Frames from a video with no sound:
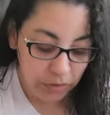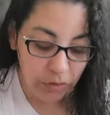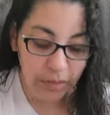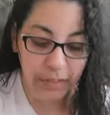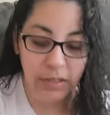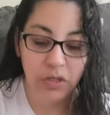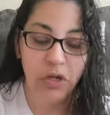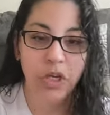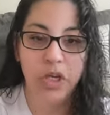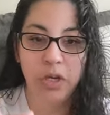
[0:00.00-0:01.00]
So this is
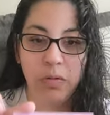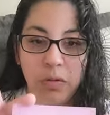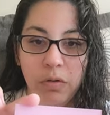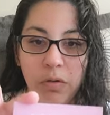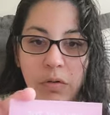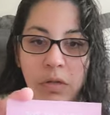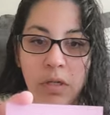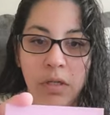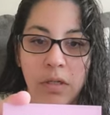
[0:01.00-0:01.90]
her cute little